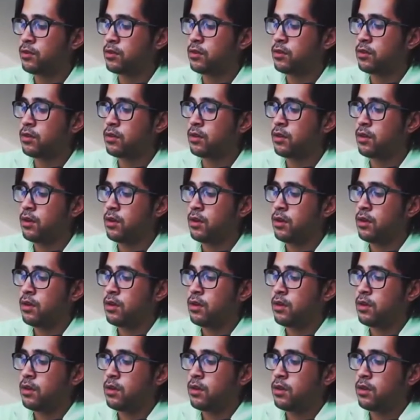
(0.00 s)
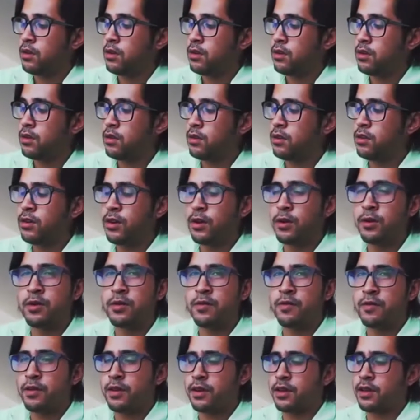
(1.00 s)
Interesting. Do you
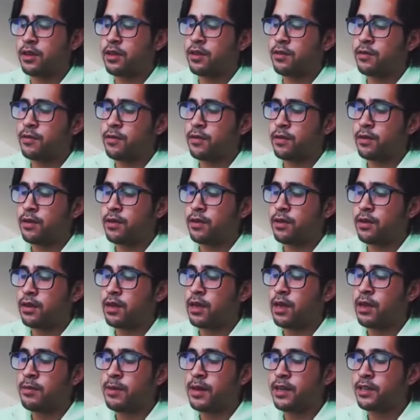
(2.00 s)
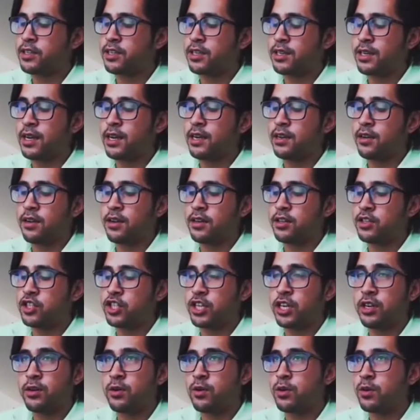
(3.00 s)
know if I'm actually not
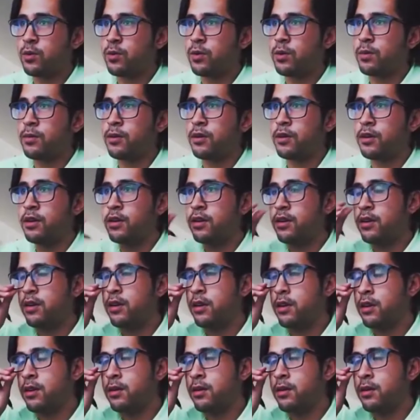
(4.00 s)
on Jet or Walmart.